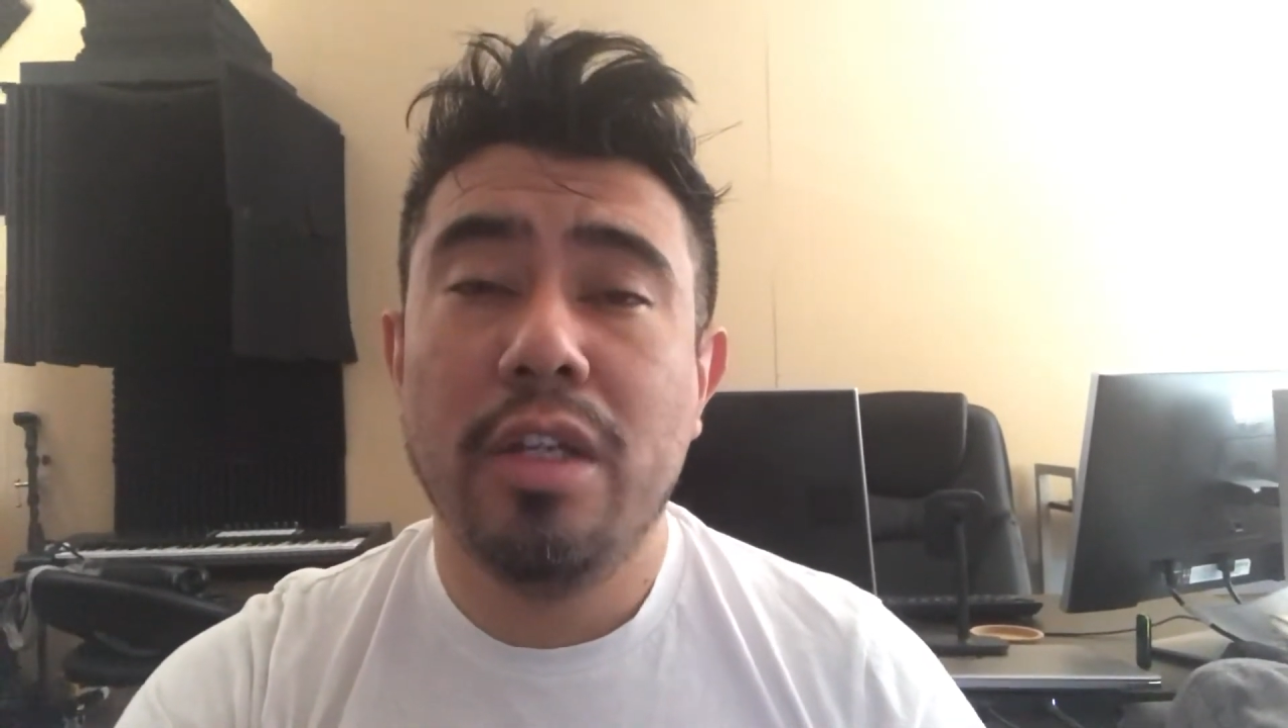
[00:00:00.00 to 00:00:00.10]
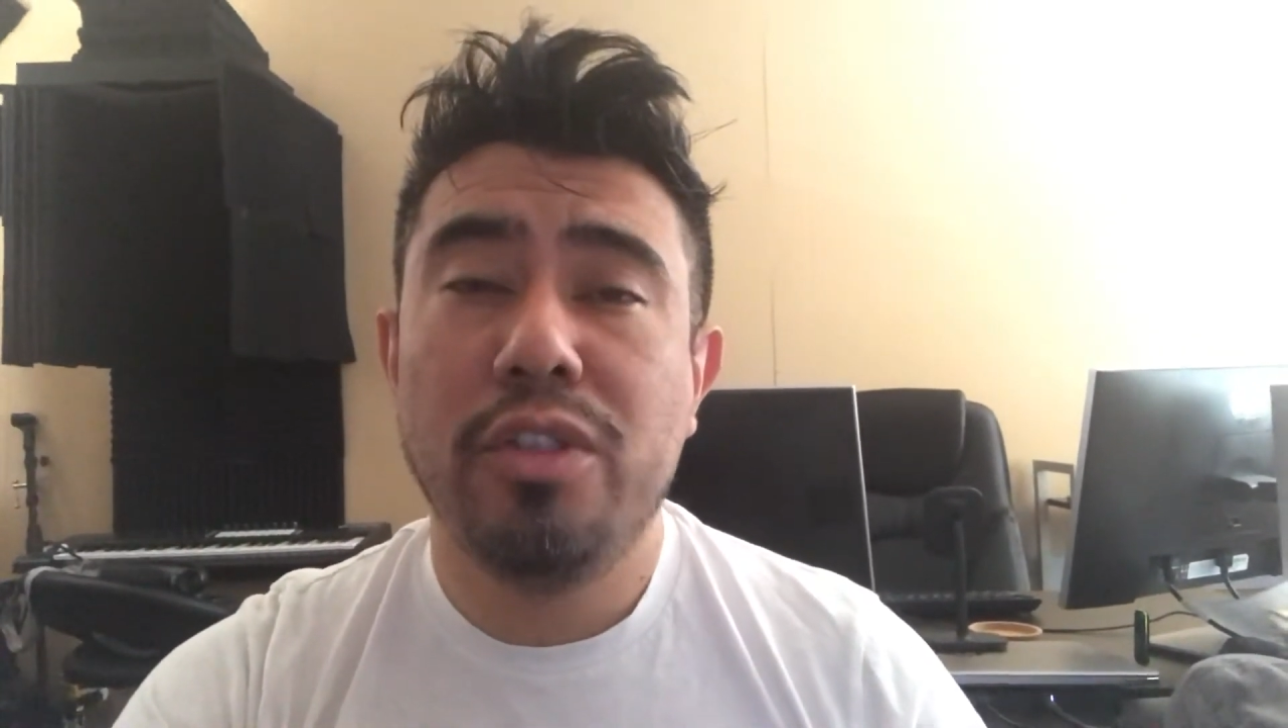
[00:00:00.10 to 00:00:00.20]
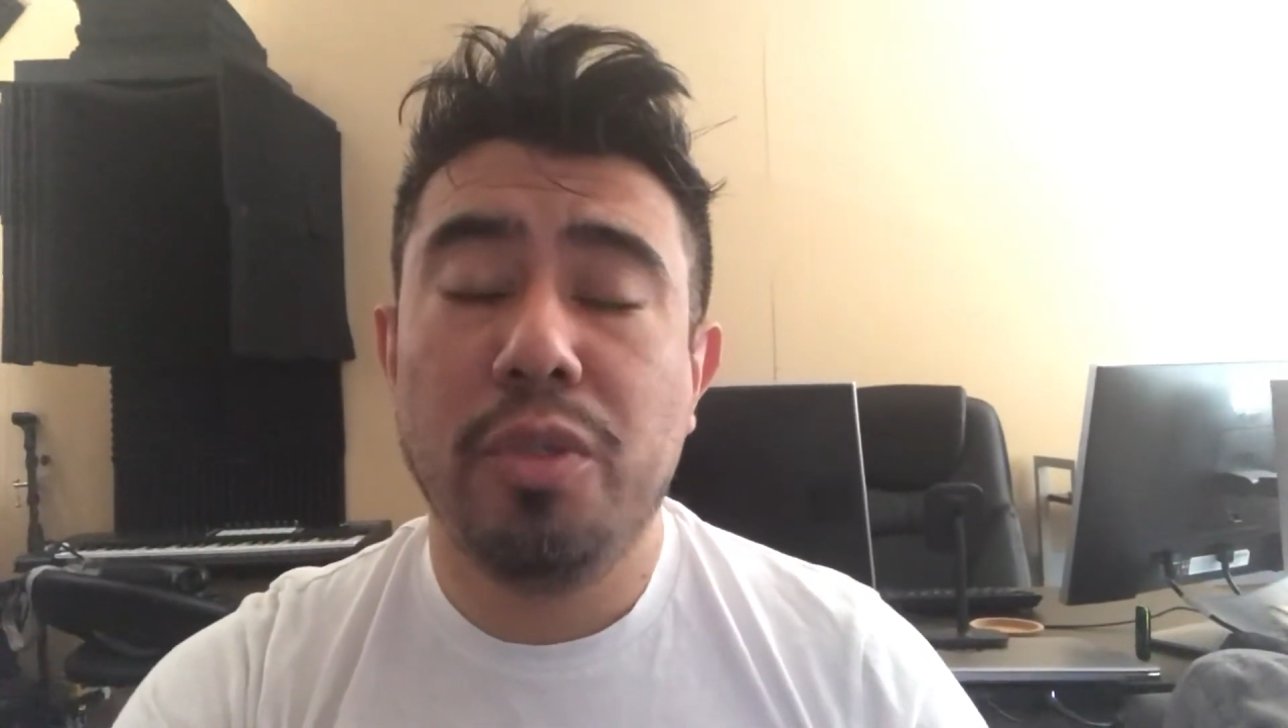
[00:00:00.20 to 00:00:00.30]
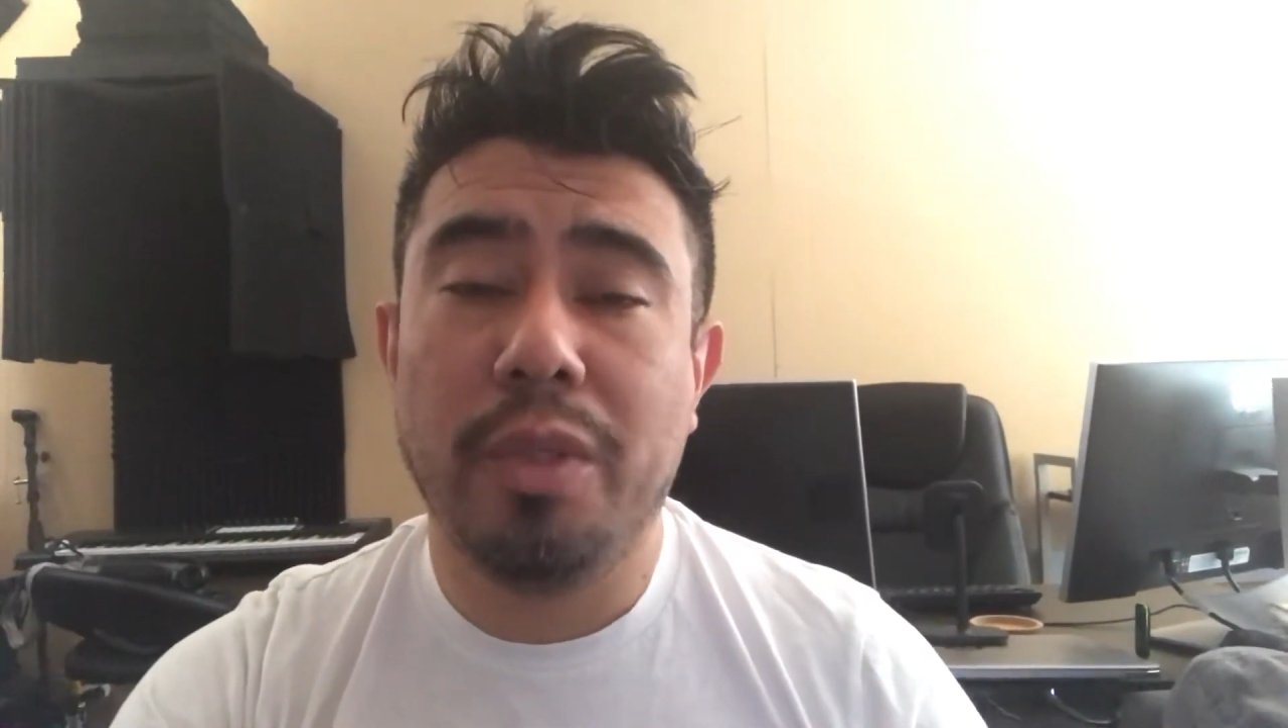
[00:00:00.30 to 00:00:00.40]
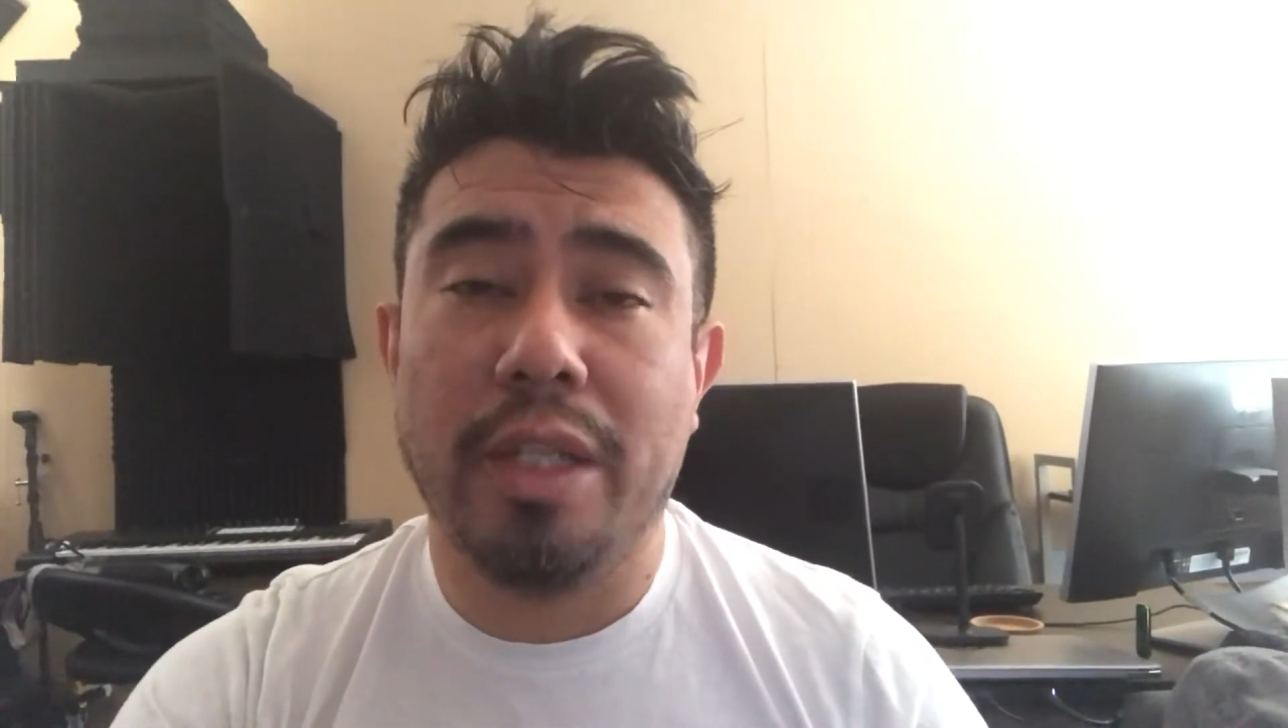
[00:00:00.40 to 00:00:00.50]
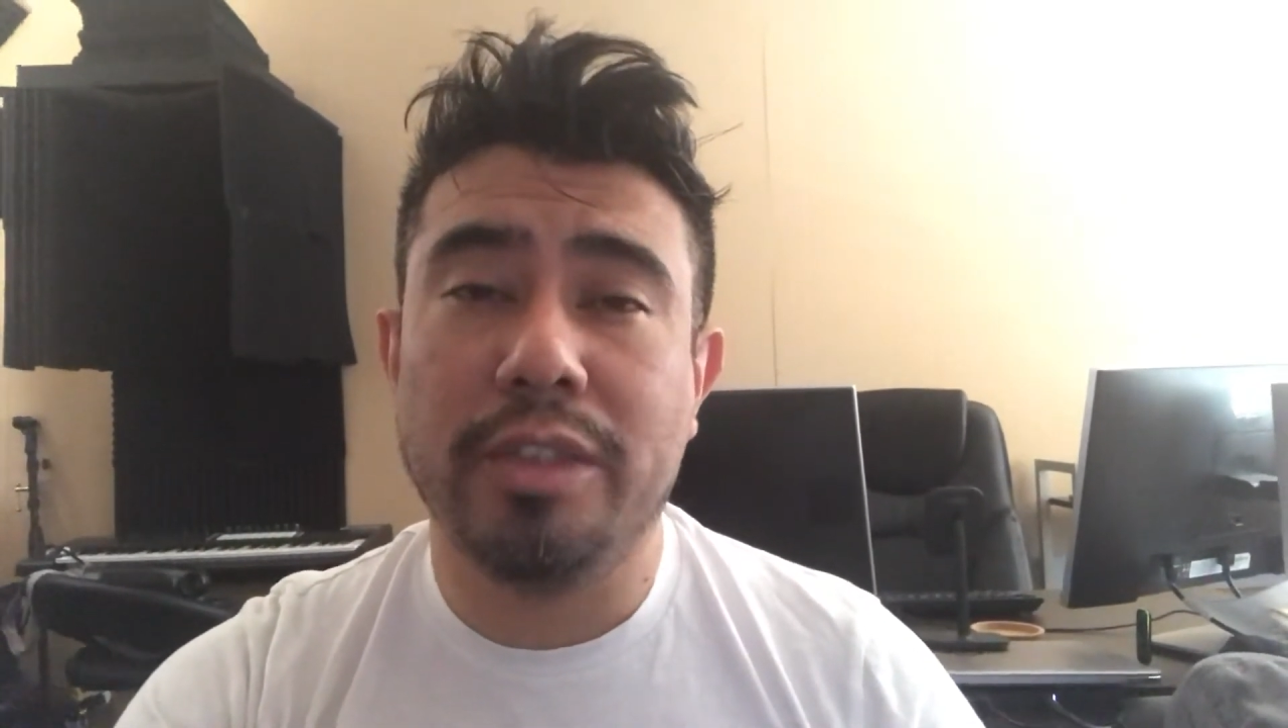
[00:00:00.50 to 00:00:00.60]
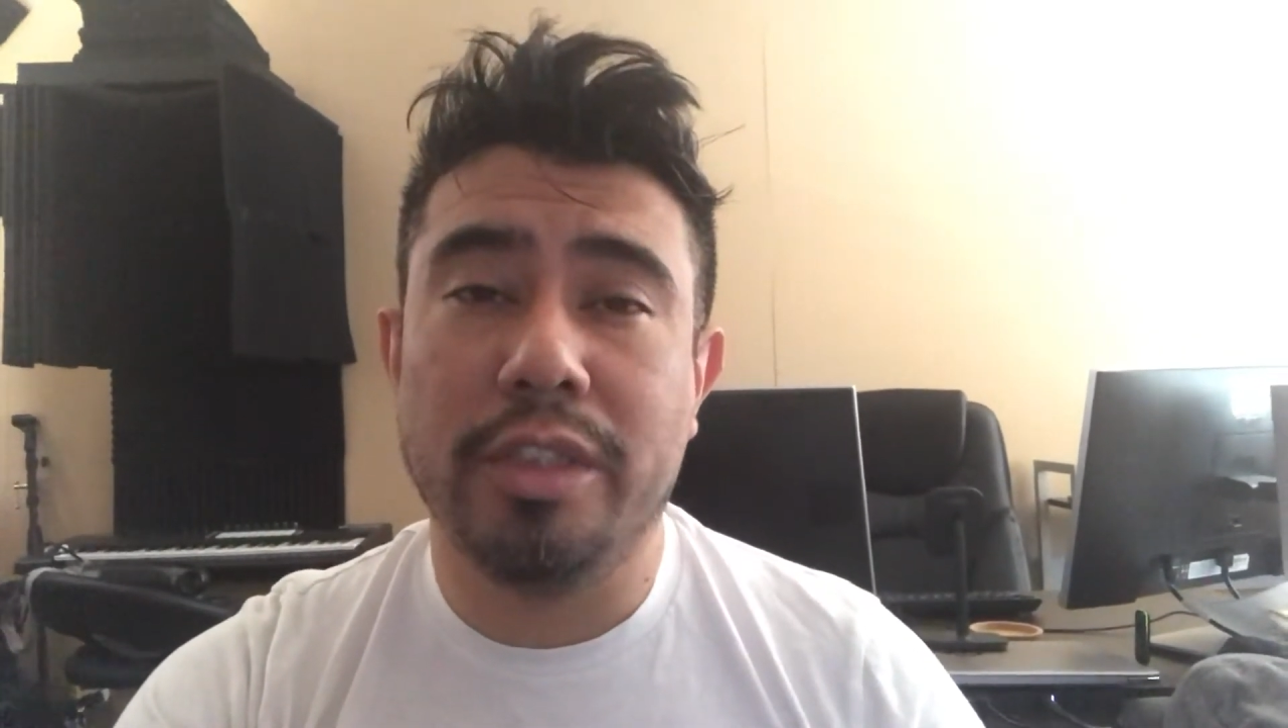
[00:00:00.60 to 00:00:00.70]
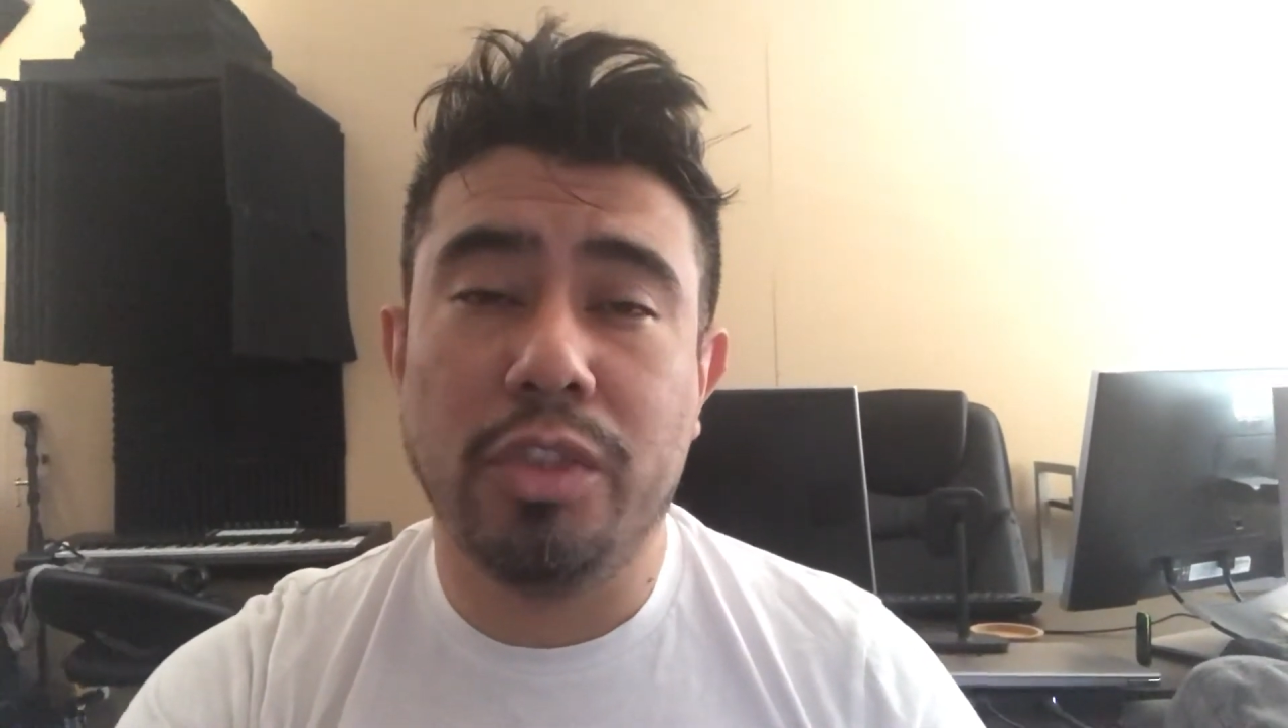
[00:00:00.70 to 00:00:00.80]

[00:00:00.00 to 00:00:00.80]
two thousand